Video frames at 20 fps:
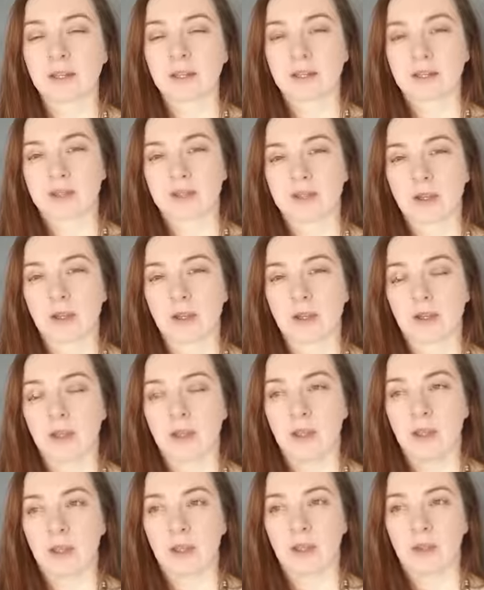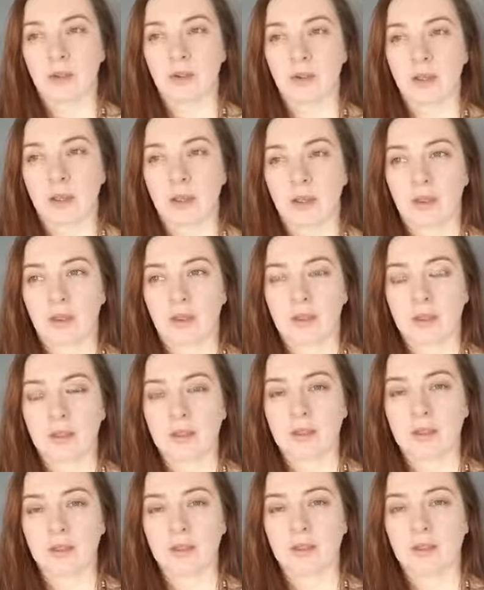It's not it,
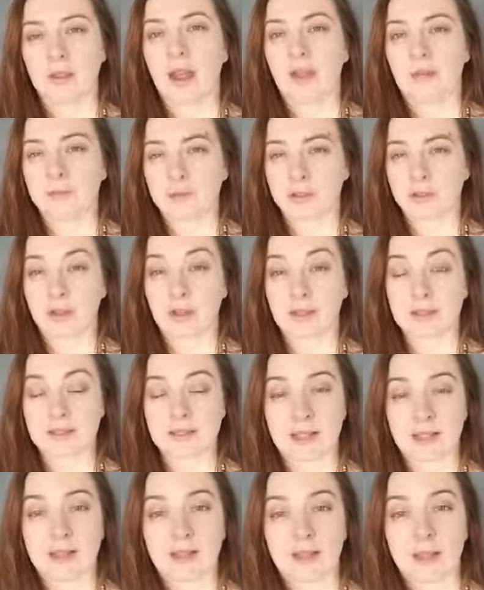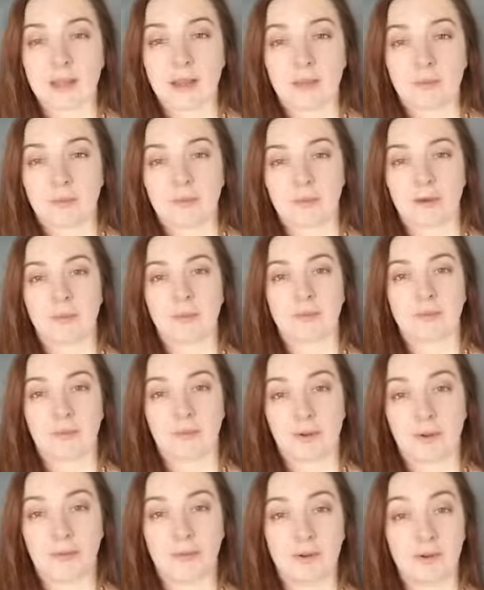you have to translate that
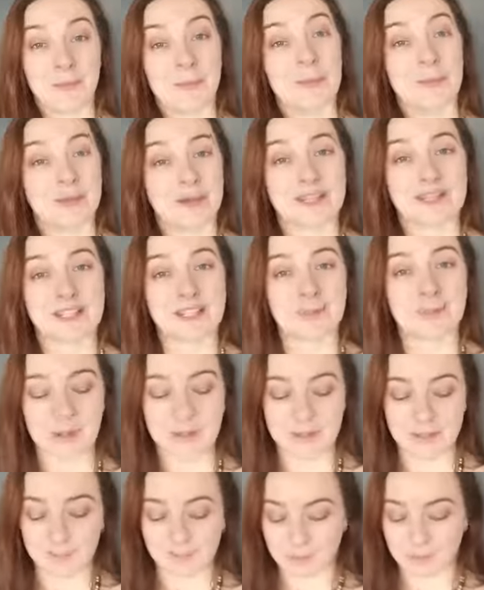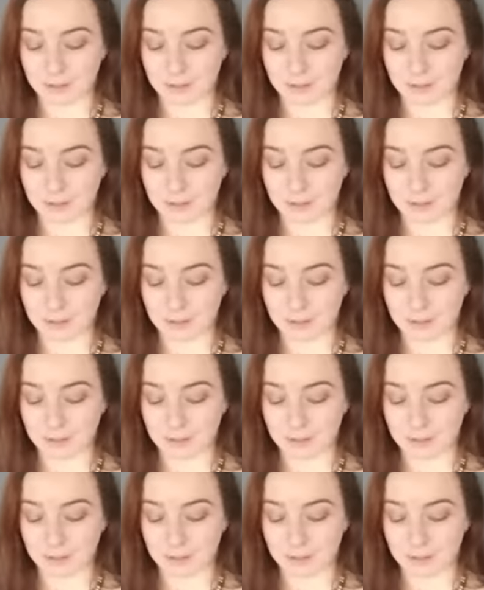from a British point of